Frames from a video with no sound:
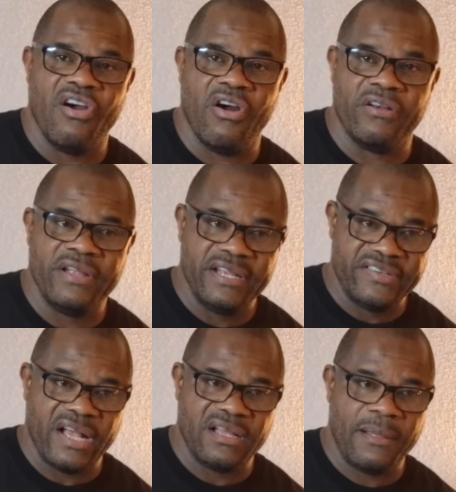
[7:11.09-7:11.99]
or
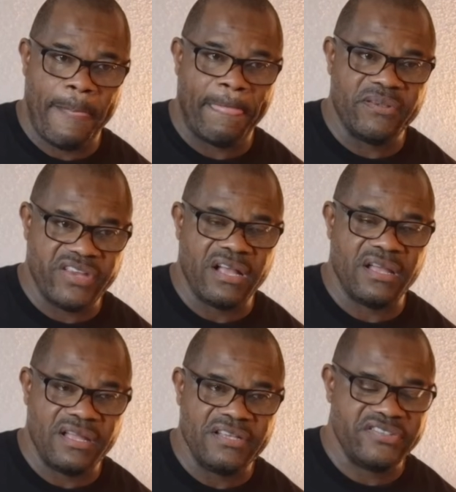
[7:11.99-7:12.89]
Chaka,
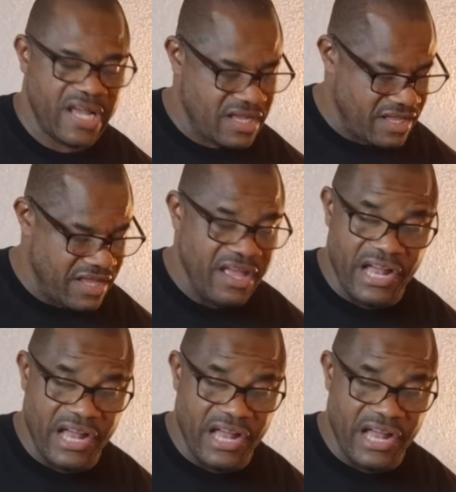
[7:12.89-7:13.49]
Chaka, Chaka.